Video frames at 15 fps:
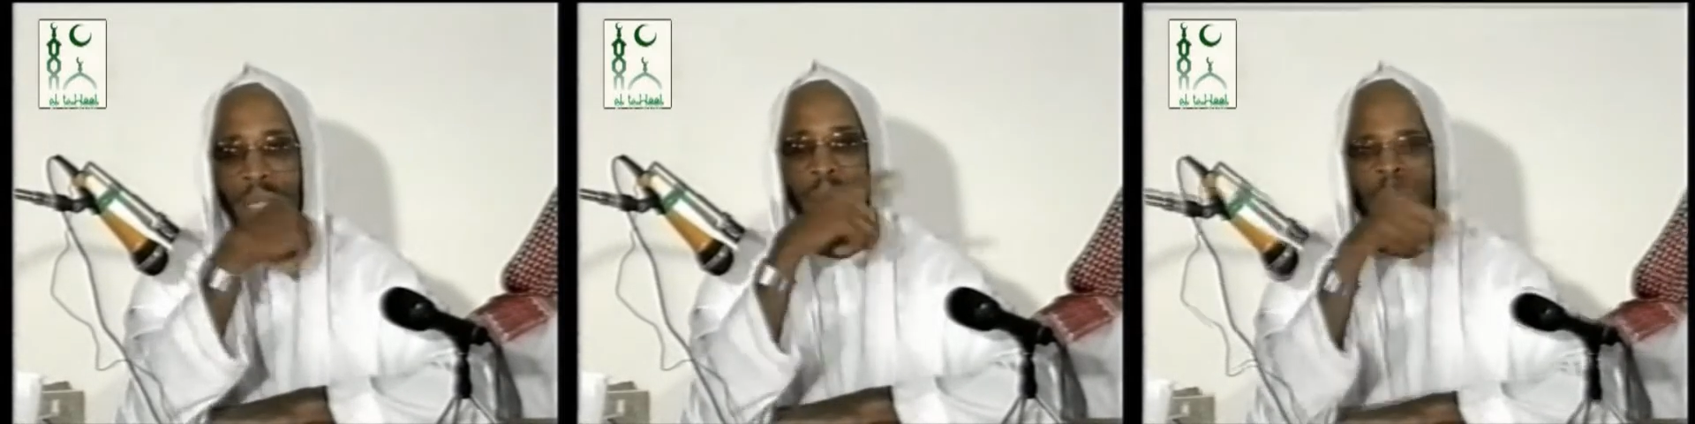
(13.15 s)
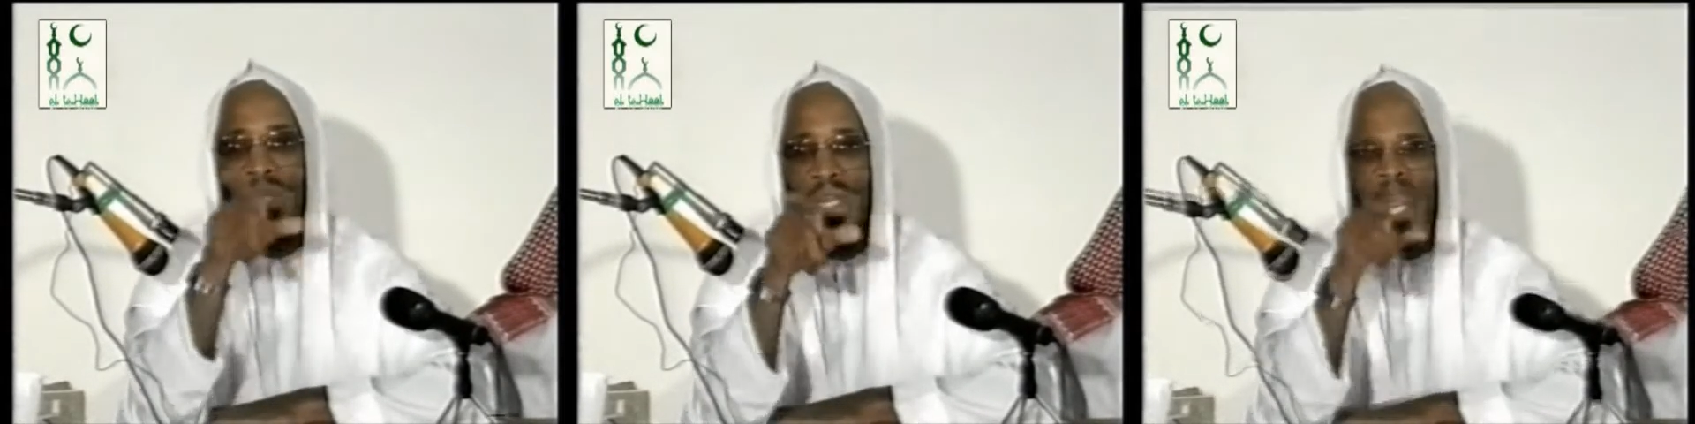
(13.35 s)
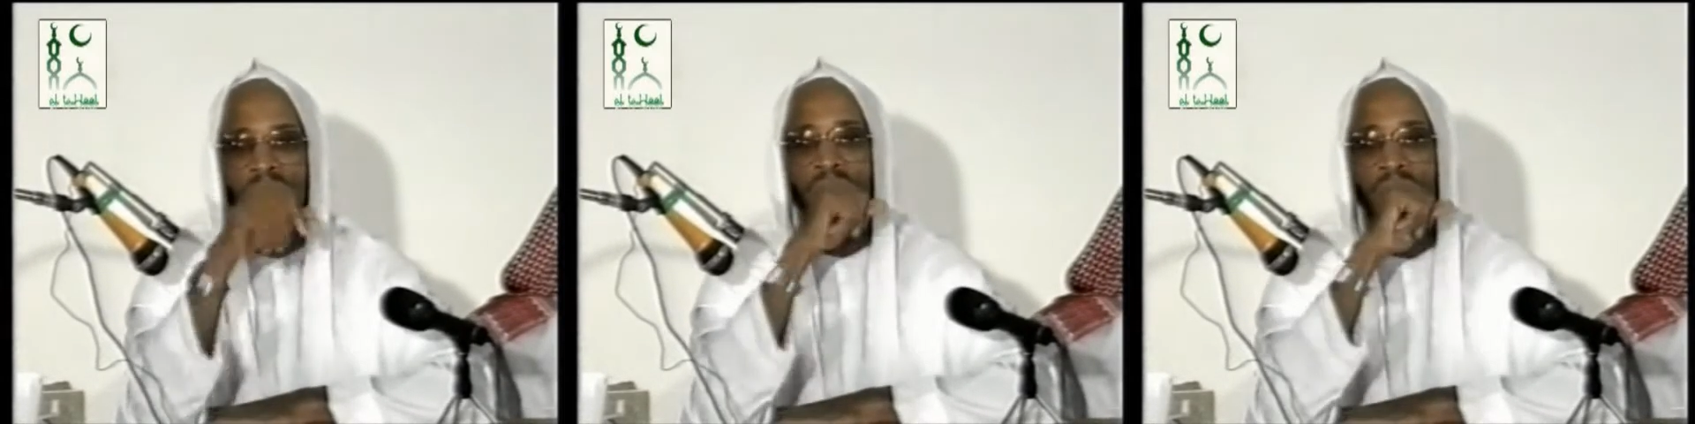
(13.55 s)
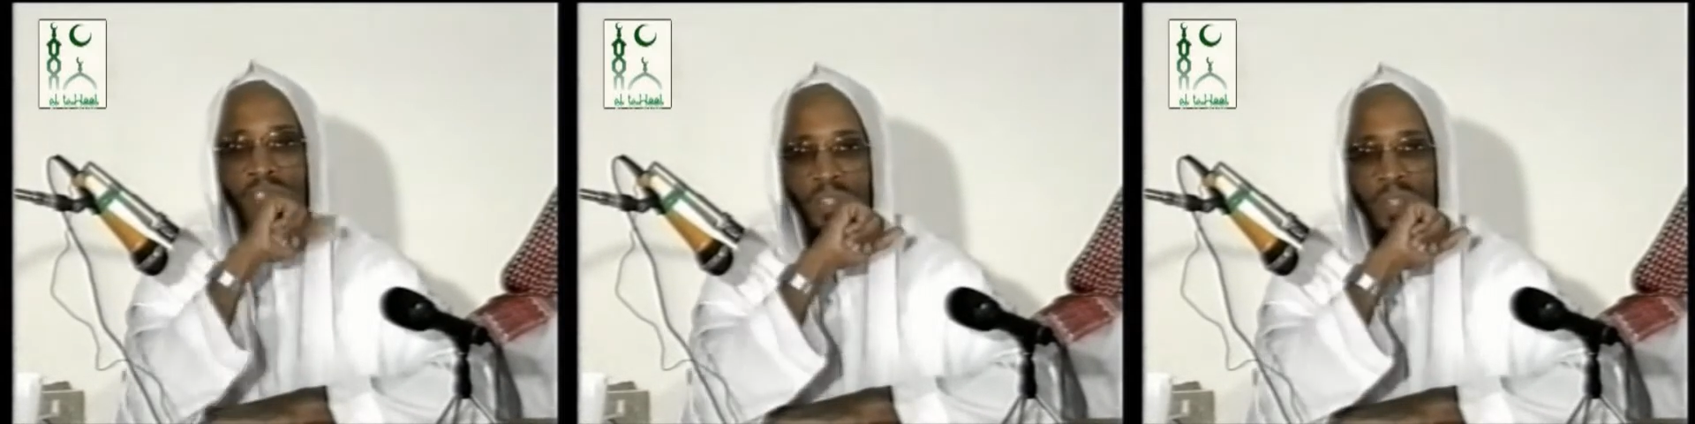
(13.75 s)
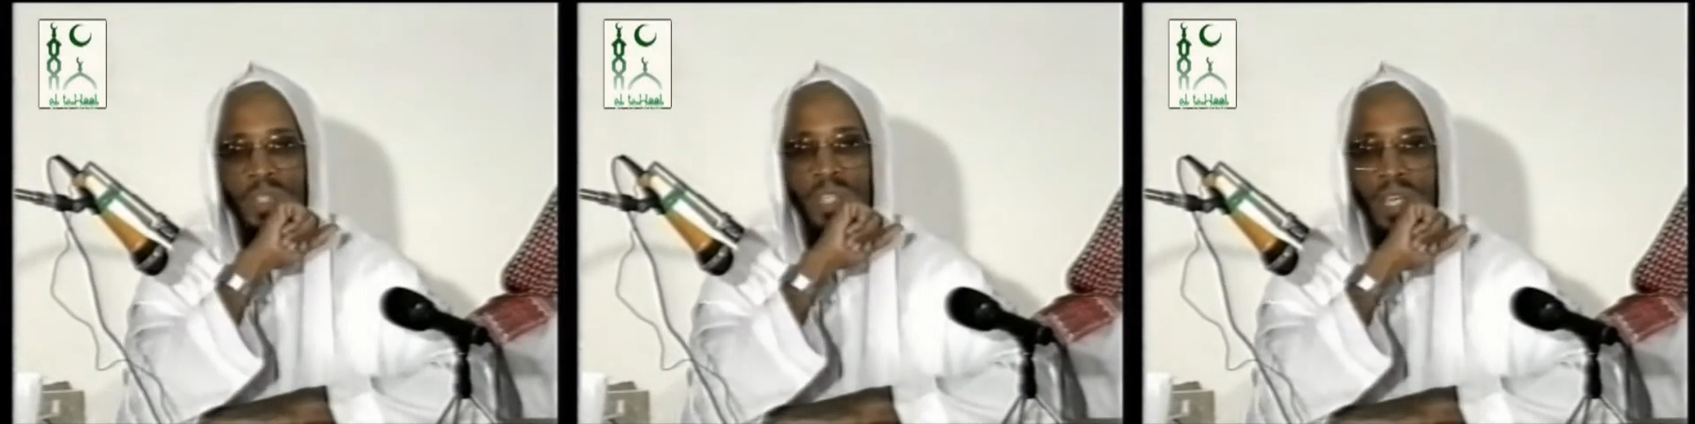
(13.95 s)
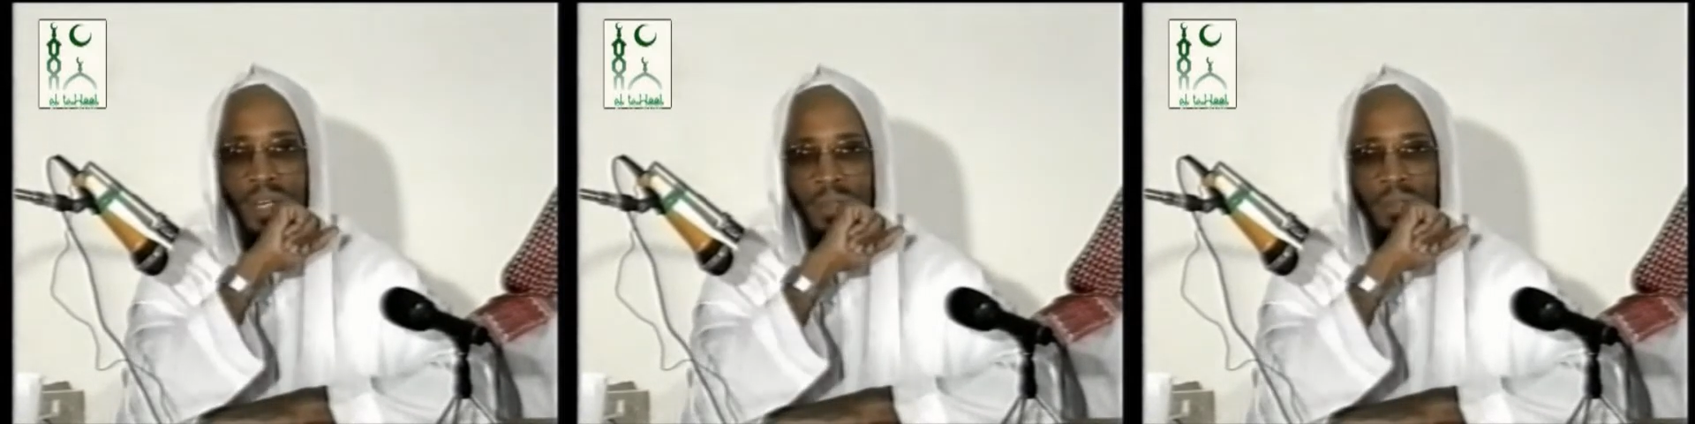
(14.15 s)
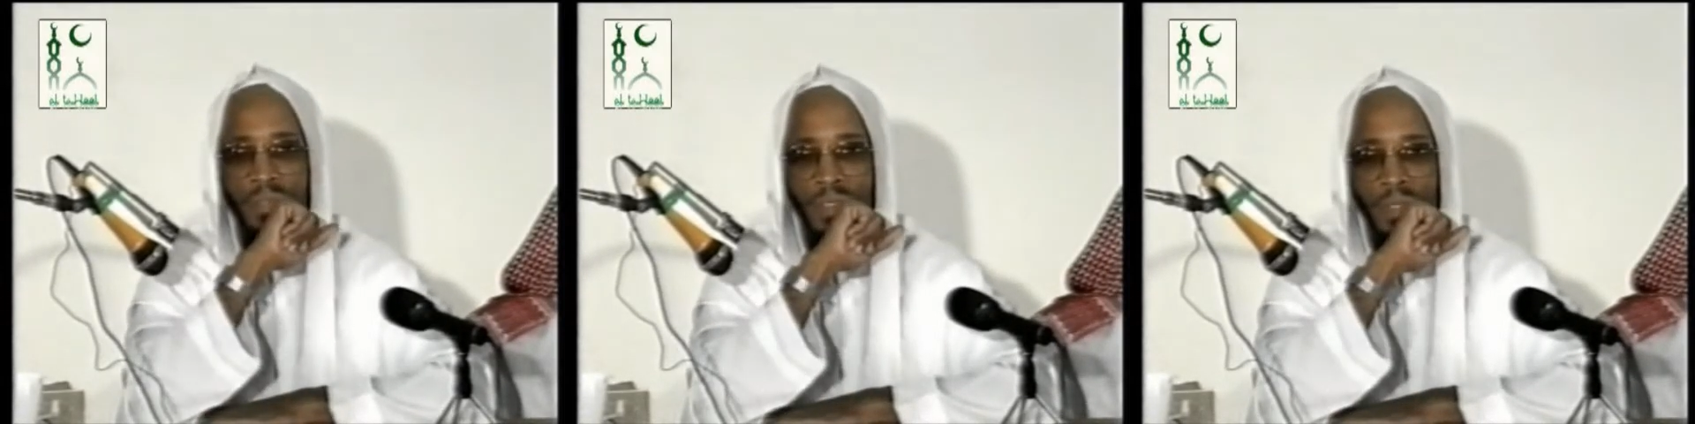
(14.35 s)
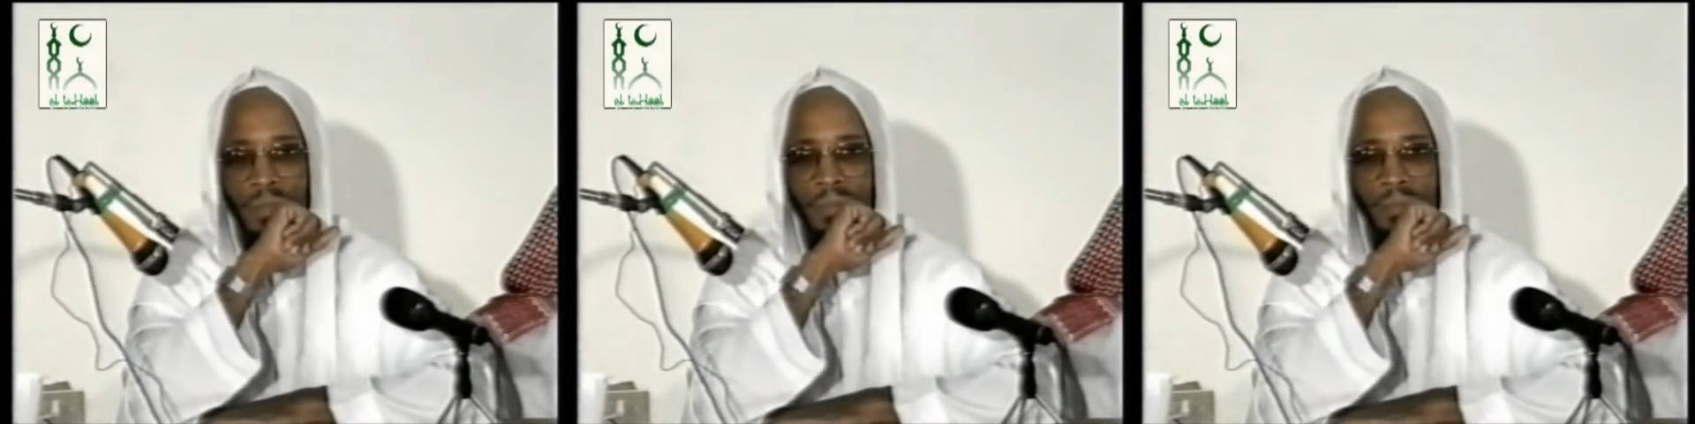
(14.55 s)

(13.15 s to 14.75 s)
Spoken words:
something less than yourselves?